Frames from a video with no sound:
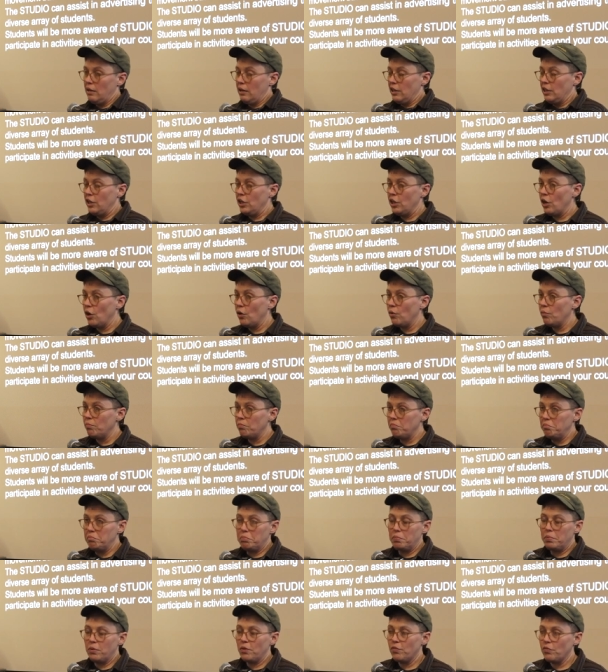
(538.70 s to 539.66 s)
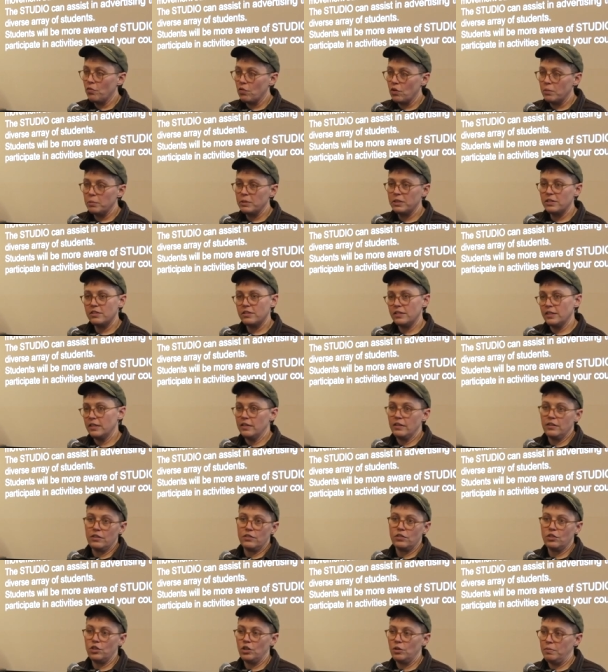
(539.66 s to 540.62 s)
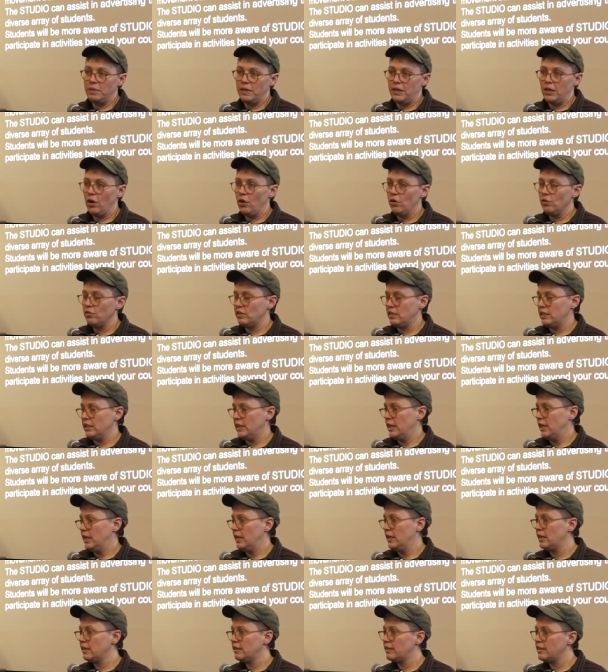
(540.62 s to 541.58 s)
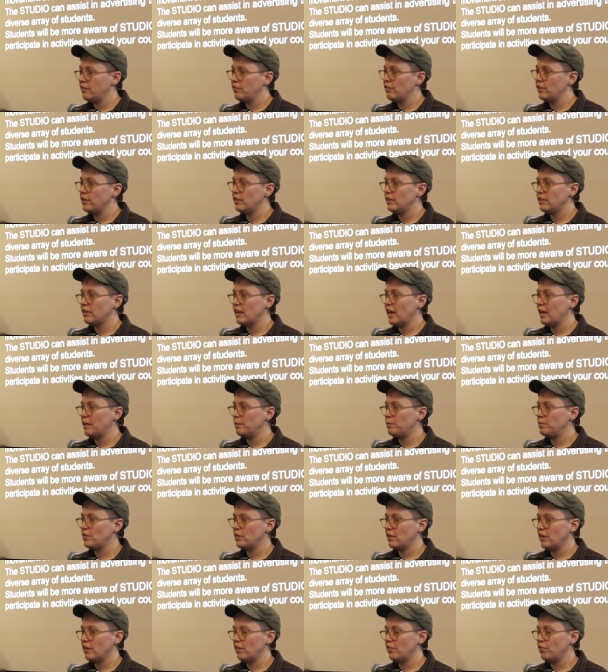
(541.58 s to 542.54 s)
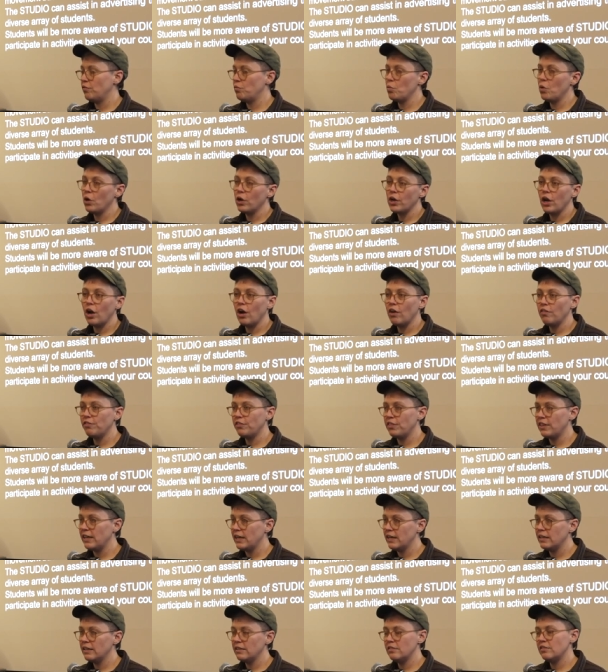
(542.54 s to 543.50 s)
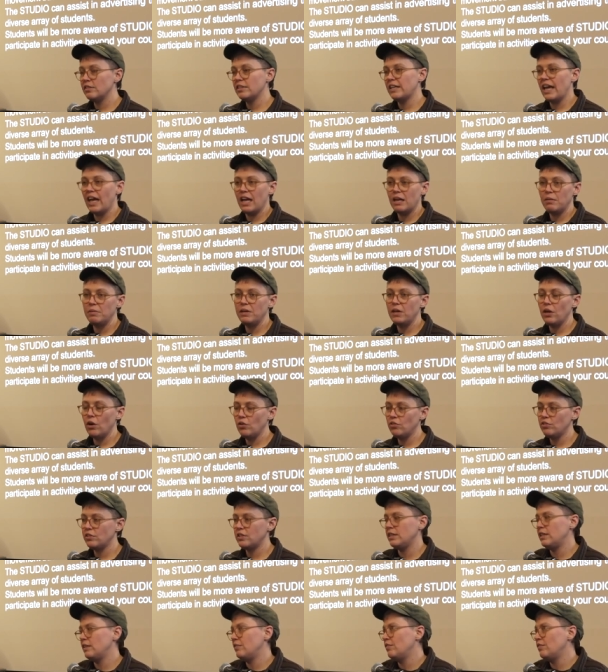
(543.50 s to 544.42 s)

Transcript: you know, performances could be hosted. Different types of one-off things can be hosted.